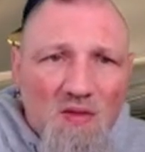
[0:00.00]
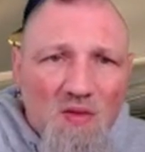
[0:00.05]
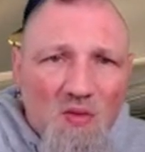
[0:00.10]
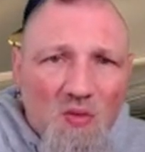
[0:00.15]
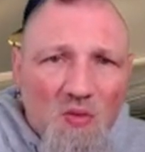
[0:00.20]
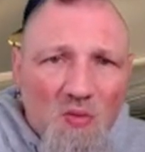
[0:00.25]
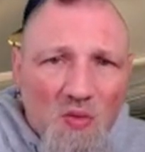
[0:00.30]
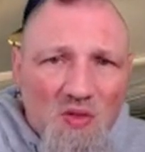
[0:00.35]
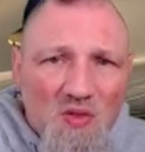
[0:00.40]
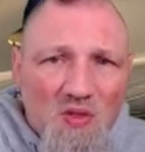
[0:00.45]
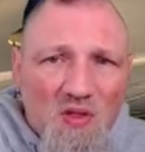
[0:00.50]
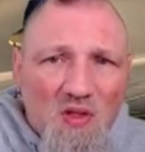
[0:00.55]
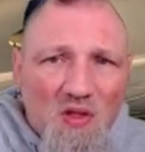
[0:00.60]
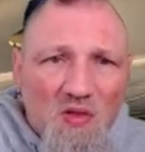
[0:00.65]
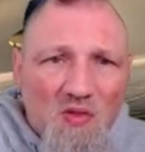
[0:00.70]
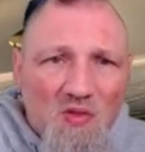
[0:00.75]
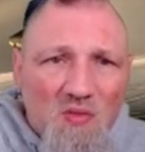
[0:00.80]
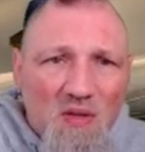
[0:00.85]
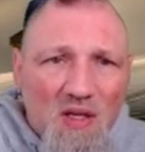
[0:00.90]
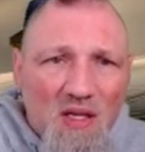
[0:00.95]
So which
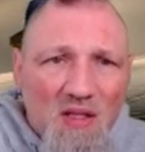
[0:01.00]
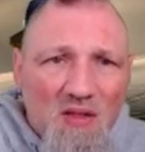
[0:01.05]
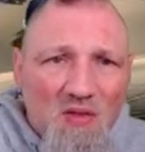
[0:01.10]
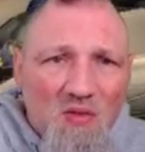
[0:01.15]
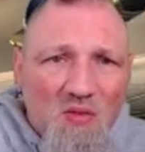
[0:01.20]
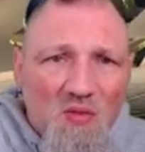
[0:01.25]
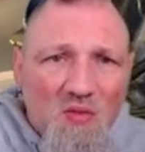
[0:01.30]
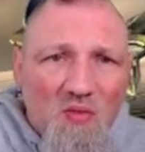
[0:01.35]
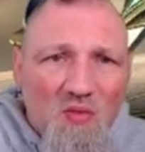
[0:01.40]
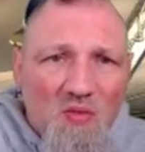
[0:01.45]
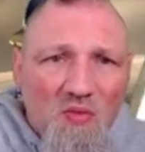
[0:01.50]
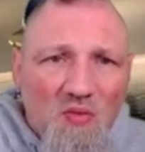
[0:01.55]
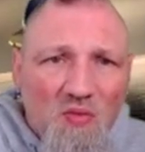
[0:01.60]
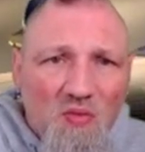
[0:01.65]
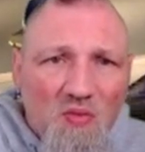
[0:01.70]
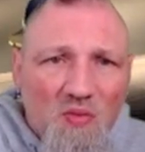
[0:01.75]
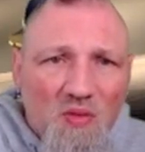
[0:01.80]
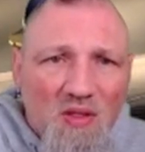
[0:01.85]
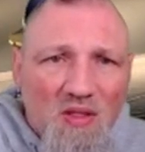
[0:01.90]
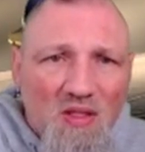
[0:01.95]
goes back to
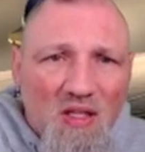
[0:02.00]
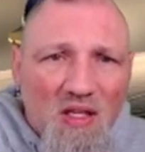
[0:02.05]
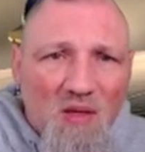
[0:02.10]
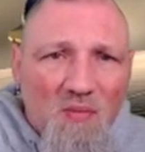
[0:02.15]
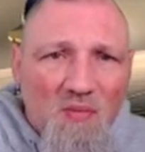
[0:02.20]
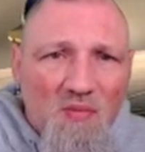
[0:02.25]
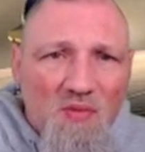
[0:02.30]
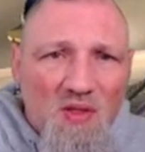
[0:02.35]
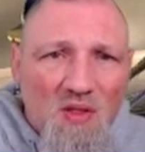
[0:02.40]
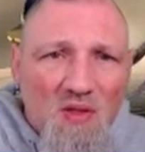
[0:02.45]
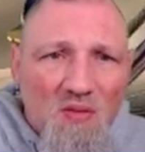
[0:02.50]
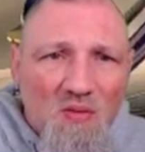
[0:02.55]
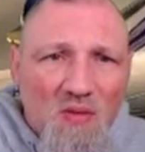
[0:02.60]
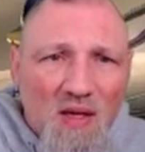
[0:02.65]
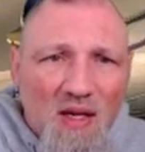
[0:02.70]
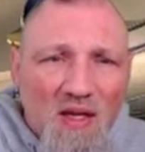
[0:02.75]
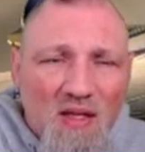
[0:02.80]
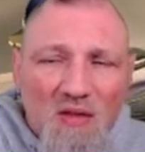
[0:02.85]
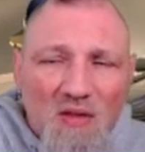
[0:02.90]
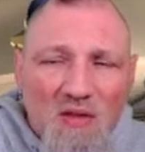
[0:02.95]
3 times at
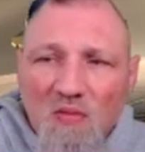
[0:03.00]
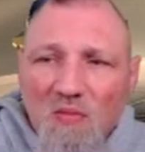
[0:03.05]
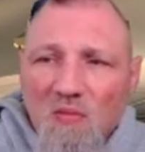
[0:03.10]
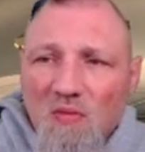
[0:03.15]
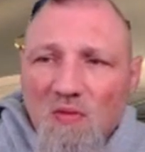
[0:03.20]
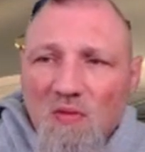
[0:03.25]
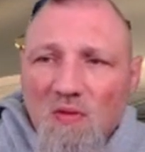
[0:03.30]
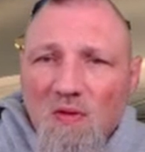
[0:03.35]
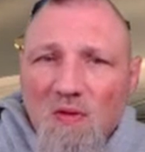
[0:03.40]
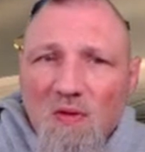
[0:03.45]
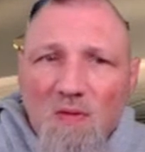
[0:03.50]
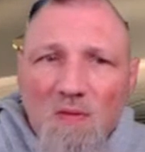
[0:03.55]
random.